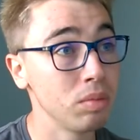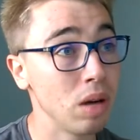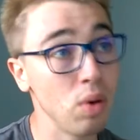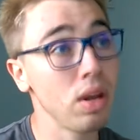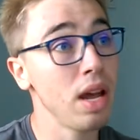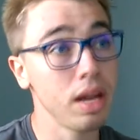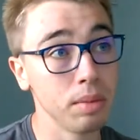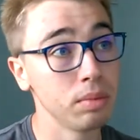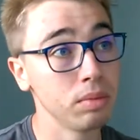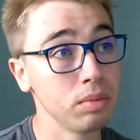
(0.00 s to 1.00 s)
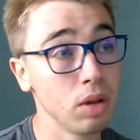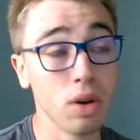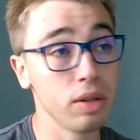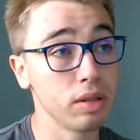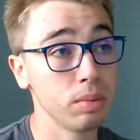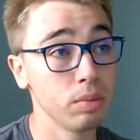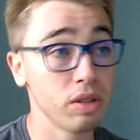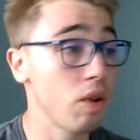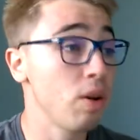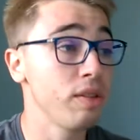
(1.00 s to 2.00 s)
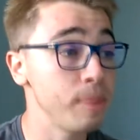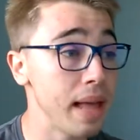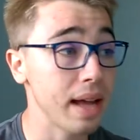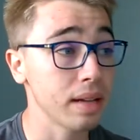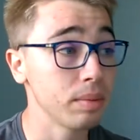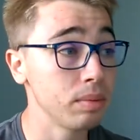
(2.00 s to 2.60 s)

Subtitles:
Okay, good, so he's black.